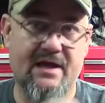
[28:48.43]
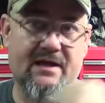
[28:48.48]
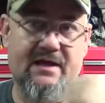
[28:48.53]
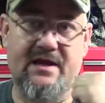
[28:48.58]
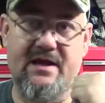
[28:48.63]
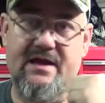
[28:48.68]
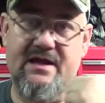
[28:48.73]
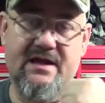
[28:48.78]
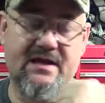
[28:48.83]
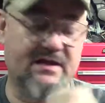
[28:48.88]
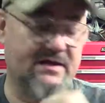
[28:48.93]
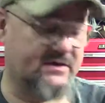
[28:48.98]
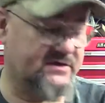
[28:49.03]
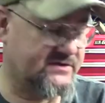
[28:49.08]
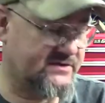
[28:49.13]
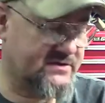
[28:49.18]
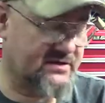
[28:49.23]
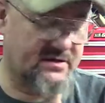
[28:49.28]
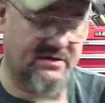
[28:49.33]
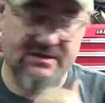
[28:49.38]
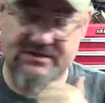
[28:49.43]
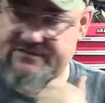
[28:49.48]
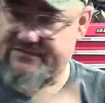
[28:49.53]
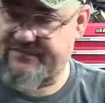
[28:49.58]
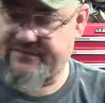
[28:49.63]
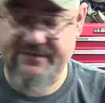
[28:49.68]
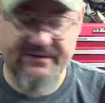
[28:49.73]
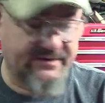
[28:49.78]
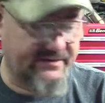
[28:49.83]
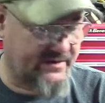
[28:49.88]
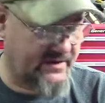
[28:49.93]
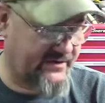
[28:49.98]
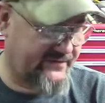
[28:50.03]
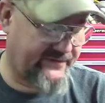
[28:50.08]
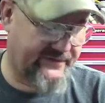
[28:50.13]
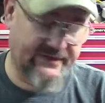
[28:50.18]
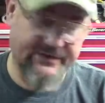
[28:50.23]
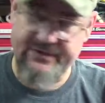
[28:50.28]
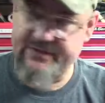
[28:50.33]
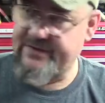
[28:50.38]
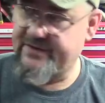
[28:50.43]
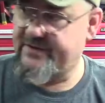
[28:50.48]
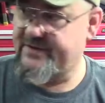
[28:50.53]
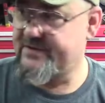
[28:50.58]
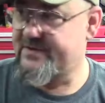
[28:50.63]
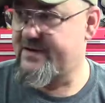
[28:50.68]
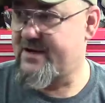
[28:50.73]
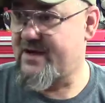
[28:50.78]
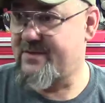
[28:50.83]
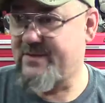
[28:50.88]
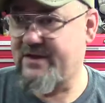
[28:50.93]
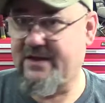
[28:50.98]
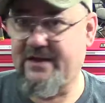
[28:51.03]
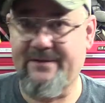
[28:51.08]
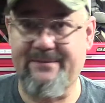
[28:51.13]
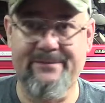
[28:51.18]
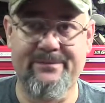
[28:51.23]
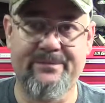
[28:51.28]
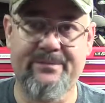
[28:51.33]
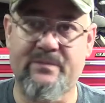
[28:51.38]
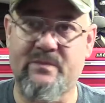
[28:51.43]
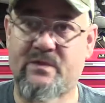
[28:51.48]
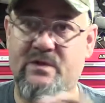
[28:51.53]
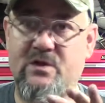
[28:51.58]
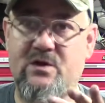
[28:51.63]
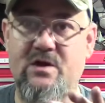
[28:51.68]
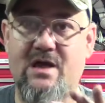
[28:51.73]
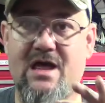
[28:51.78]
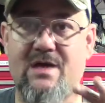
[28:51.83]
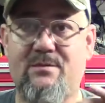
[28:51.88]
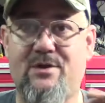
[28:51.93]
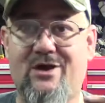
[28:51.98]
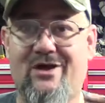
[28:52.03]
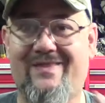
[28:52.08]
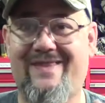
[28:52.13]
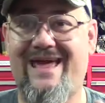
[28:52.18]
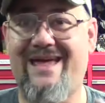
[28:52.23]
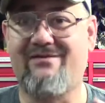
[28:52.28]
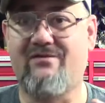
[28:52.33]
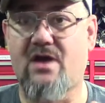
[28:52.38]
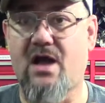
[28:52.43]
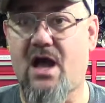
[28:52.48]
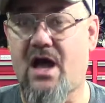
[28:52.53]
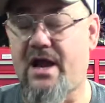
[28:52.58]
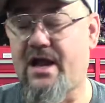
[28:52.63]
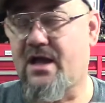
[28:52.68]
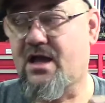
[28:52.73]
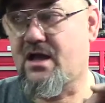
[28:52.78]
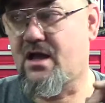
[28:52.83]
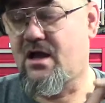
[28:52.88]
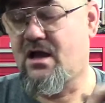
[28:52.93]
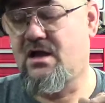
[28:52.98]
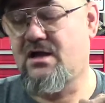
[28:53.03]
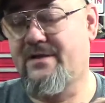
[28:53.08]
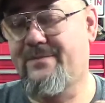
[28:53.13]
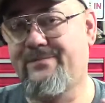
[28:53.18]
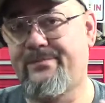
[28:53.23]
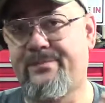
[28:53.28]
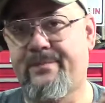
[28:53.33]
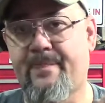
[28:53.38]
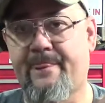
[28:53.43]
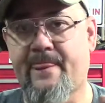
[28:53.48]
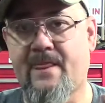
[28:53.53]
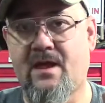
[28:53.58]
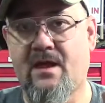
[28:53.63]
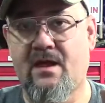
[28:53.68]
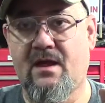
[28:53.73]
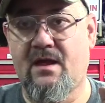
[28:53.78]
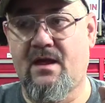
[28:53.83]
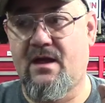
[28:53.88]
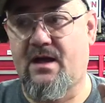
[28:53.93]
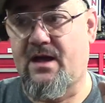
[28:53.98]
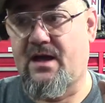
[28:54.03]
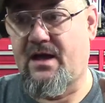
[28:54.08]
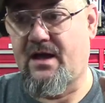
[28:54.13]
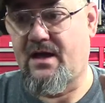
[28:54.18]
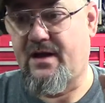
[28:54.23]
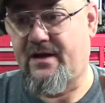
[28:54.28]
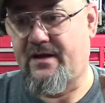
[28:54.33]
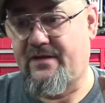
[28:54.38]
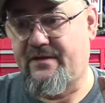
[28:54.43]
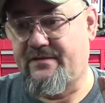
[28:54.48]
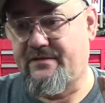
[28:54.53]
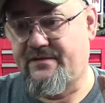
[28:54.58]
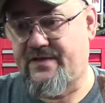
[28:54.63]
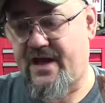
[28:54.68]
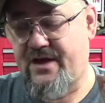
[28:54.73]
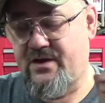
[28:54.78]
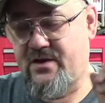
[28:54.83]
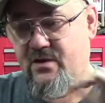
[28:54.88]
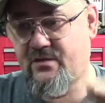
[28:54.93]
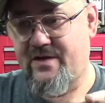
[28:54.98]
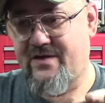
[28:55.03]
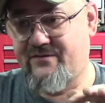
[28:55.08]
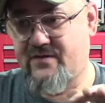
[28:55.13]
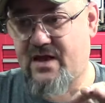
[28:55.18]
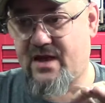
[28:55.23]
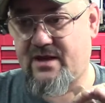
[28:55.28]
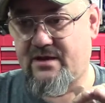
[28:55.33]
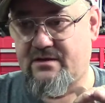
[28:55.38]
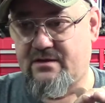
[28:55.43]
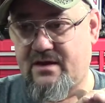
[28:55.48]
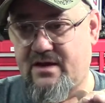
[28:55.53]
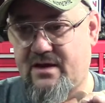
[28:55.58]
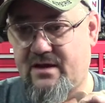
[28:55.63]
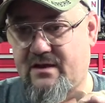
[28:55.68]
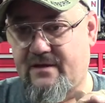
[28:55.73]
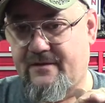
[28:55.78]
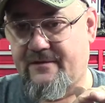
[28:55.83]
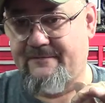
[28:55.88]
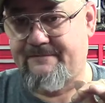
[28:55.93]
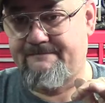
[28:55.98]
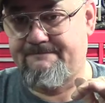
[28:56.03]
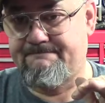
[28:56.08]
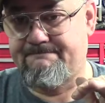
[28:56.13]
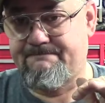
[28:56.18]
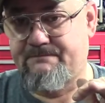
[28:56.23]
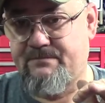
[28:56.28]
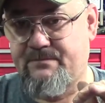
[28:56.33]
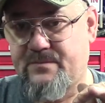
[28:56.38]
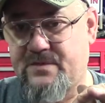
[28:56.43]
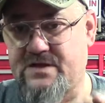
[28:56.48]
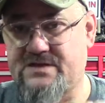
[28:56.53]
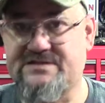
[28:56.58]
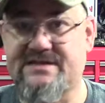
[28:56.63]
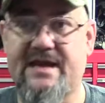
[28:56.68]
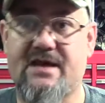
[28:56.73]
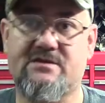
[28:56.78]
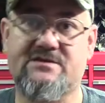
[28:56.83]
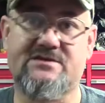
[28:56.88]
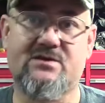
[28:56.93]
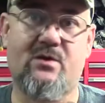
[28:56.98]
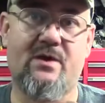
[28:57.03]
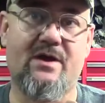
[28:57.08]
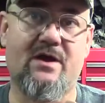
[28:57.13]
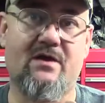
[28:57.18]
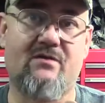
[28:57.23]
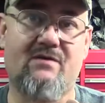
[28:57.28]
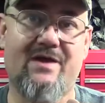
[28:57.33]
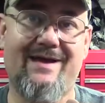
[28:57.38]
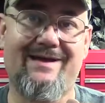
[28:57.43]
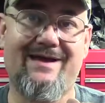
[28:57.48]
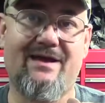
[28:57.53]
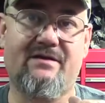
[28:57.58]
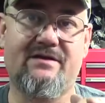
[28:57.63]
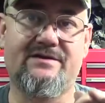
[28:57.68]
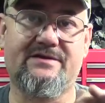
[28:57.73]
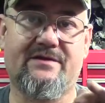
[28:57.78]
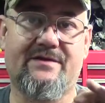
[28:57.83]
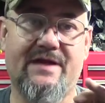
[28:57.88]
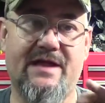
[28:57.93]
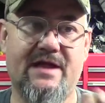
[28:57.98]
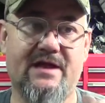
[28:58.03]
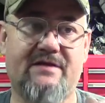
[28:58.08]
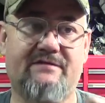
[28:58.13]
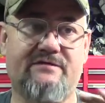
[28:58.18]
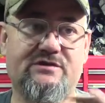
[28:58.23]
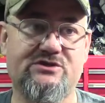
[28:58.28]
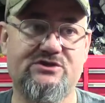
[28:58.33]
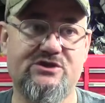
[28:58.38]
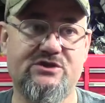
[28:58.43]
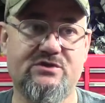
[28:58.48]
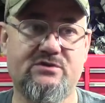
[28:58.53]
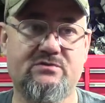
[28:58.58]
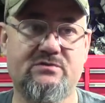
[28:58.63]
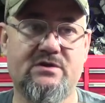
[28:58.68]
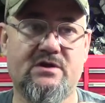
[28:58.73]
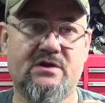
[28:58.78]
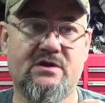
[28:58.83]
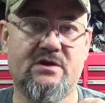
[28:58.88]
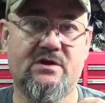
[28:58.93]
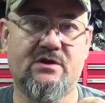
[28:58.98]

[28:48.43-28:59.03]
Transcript: cutting inserts, flu uh, fluid, I mean, you name it, they've got it. Call them. Uh, I know they've got uh, discounts going on right now until the end of June